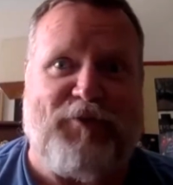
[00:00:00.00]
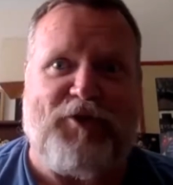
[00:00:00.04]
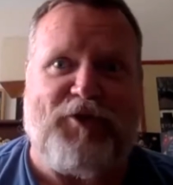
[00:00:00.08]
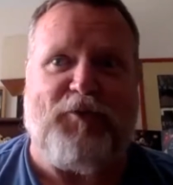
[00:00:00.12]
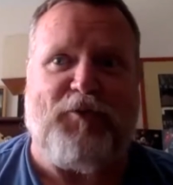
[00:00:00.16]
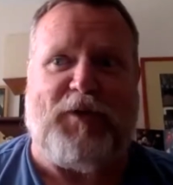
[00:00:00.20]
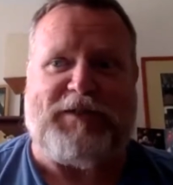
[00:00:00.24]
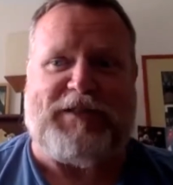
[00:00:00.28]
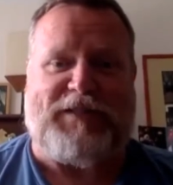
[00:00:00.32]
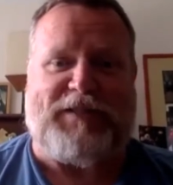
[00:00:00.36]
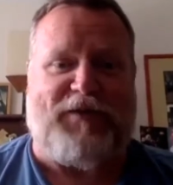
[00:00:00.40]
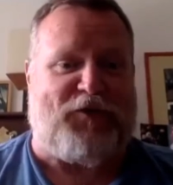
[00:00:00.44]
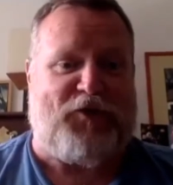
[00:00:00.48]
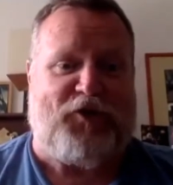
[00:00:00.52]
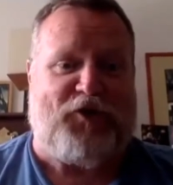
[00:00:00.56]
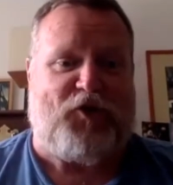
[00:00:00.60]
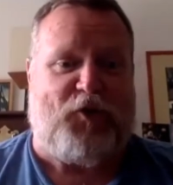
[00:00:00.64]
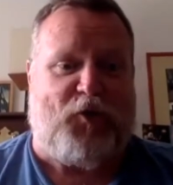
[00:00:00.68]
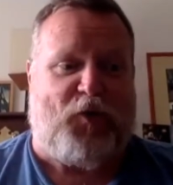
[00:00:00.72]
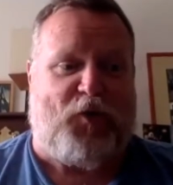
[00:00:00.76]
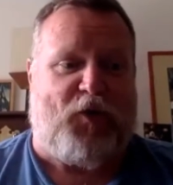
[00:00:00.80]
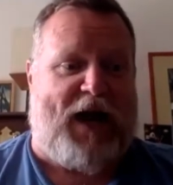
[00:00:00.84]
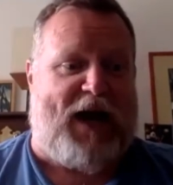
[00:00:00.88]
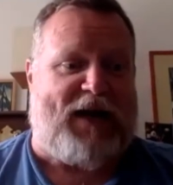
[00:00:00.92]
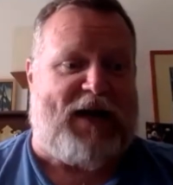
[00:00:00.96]
She wasn't even
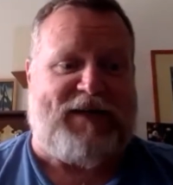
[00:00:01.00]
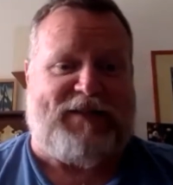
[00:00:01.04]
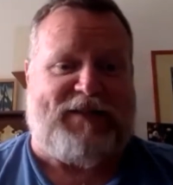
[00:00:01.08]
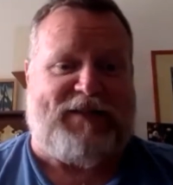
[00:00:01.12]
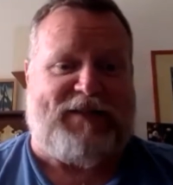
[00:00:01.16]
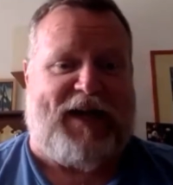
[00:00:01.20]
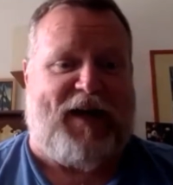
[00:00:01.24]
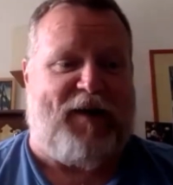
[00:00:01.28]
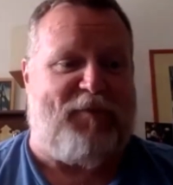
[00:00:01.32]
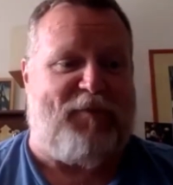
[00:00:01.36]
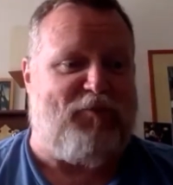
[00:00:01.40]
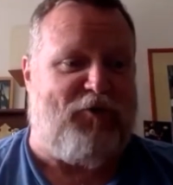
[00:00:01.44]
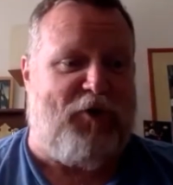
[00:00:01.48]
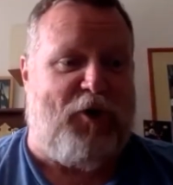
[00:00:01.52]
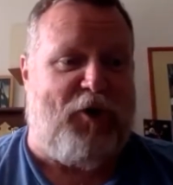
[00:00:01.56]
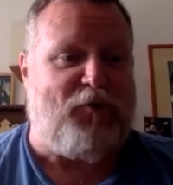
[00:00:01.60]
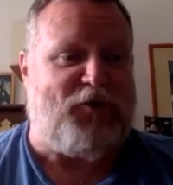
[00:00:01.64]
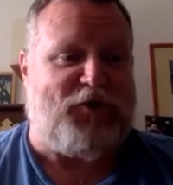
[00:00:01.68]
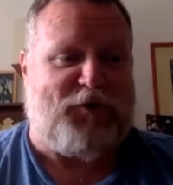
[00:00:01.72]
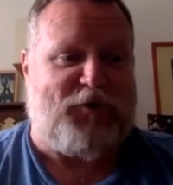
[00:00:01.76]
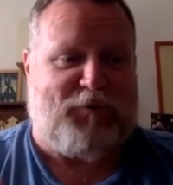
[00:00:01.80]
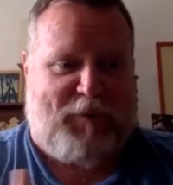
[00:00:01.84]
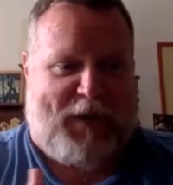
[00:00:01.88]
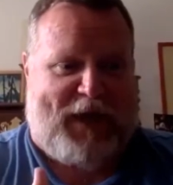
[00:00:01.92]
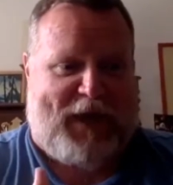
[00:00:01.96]
sure how to like
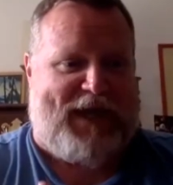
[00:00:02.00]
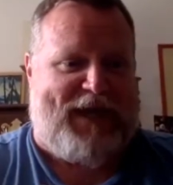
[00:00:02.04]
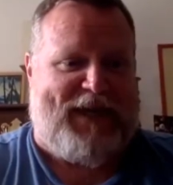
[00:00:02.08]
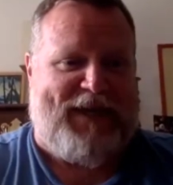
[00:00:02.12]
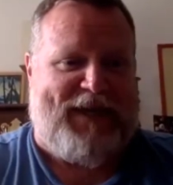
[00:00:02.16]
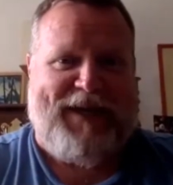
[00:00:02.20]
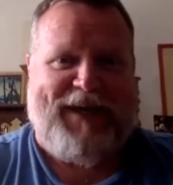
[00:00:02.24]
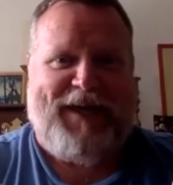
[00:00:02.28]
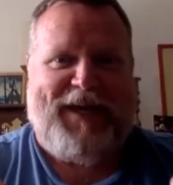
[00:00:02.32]
approach me.